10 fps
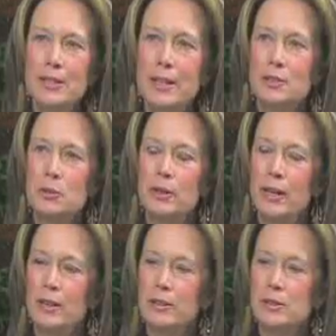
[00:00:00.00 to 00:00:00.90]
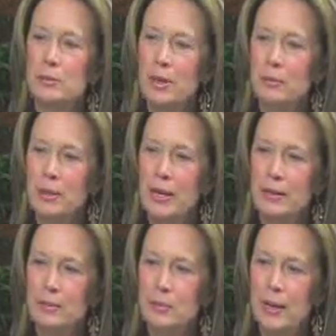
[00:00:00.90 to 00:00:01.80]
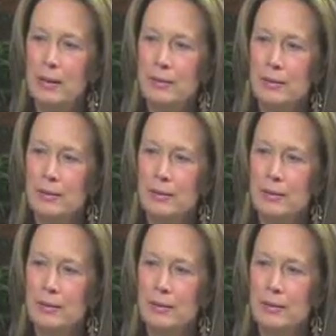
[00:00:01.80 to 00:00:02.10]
to get tornadoes the way we get them now?